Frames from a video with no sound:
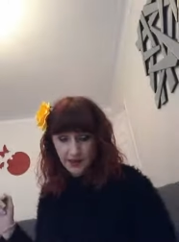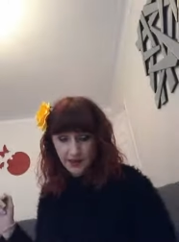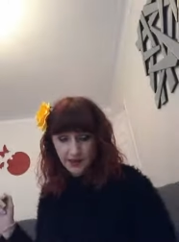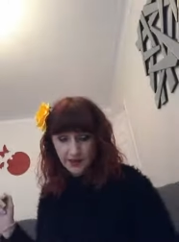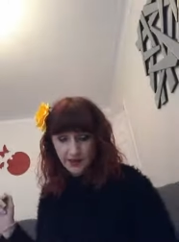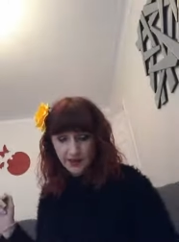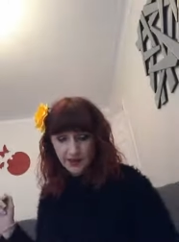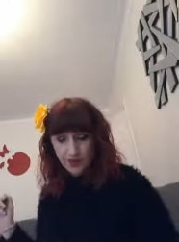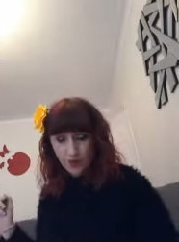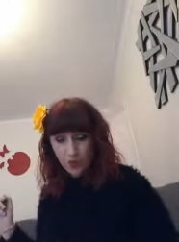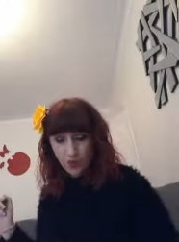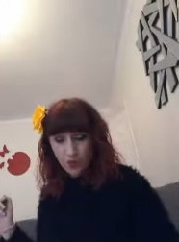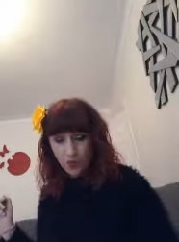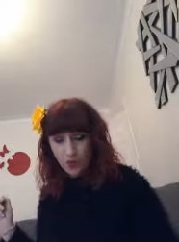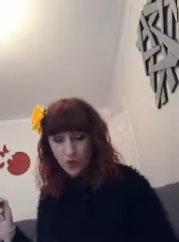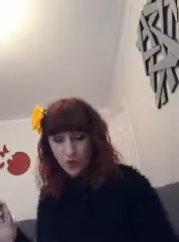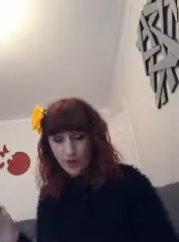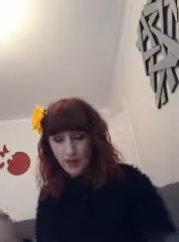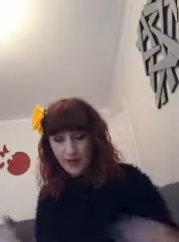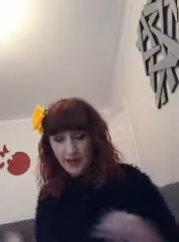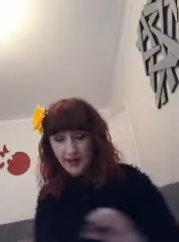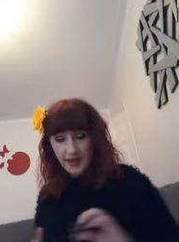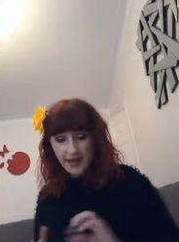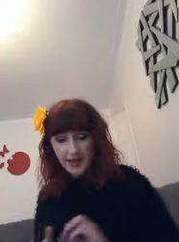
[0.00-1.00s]

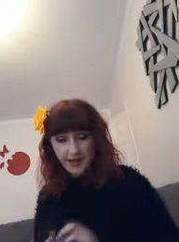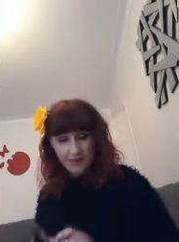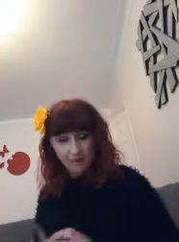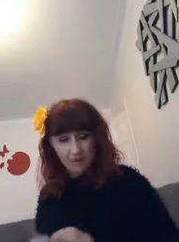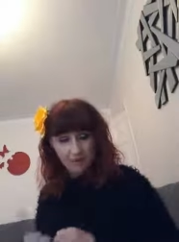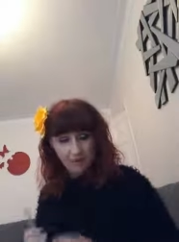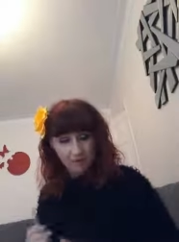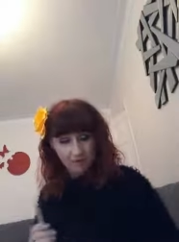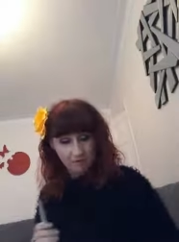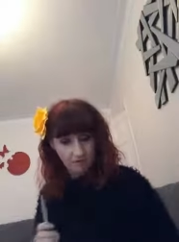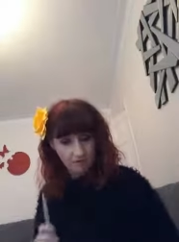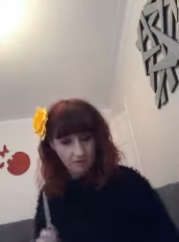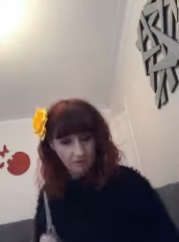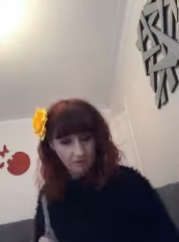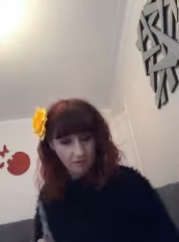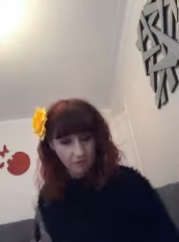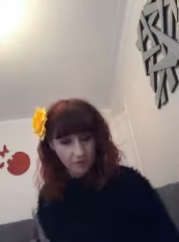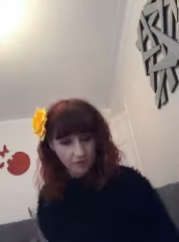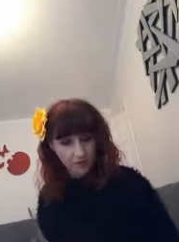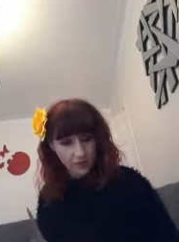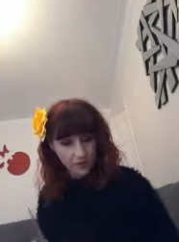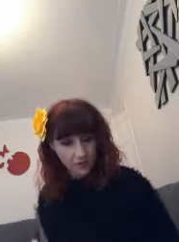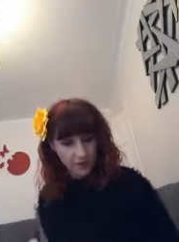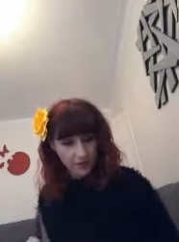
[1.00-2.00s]
So um,
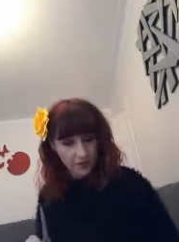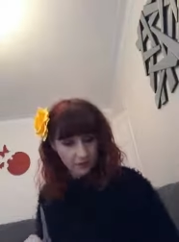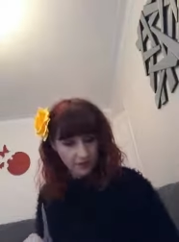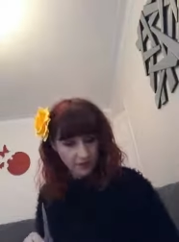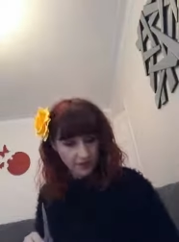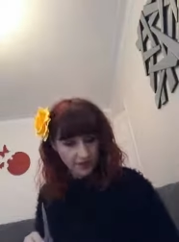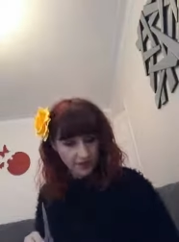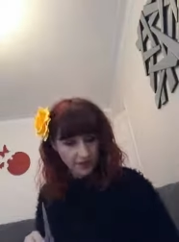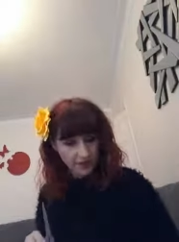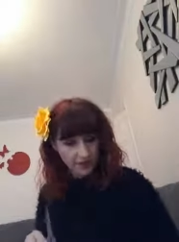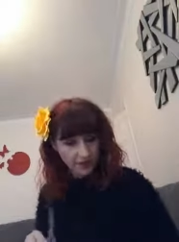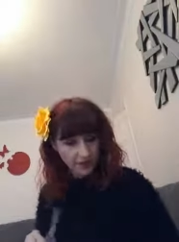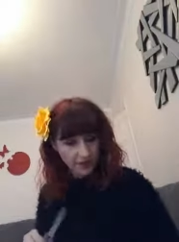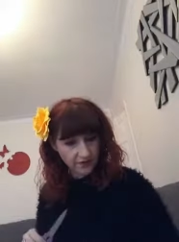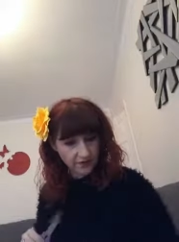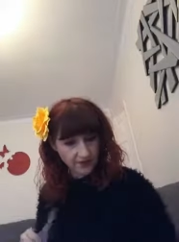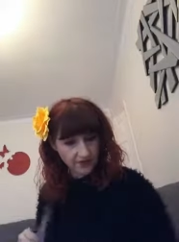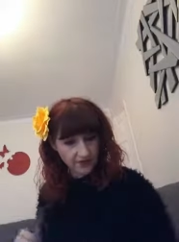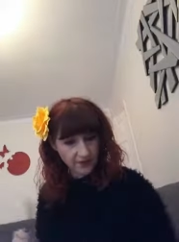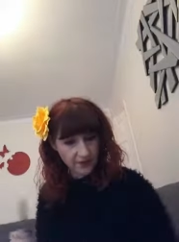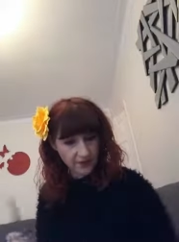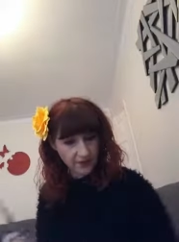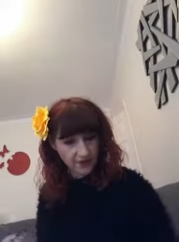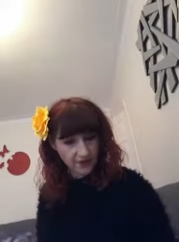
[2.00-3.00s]
just seeing if
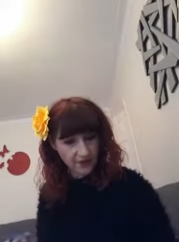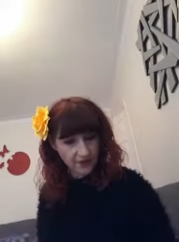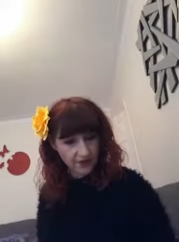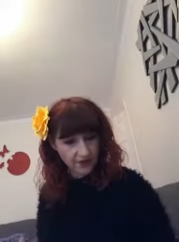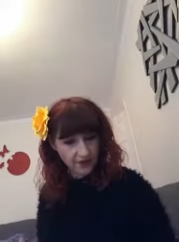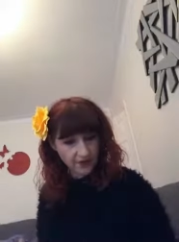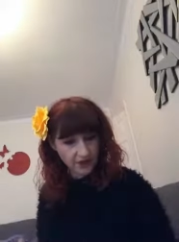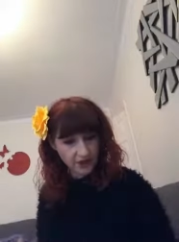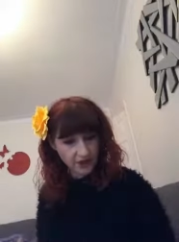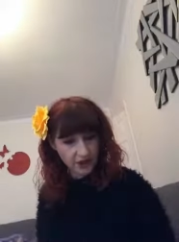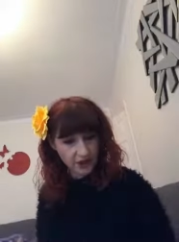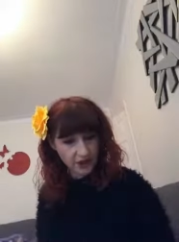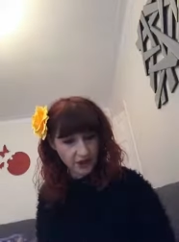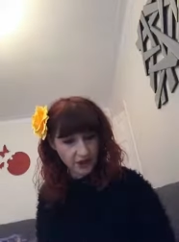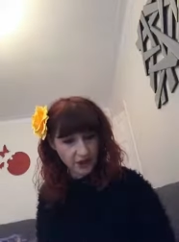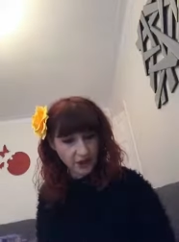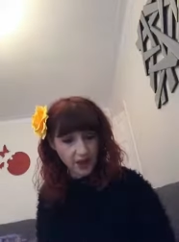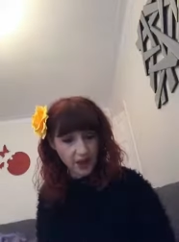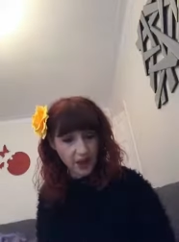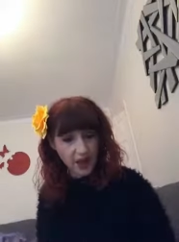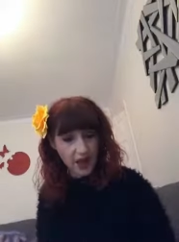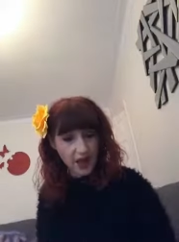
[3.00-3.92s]
I've missed anything here.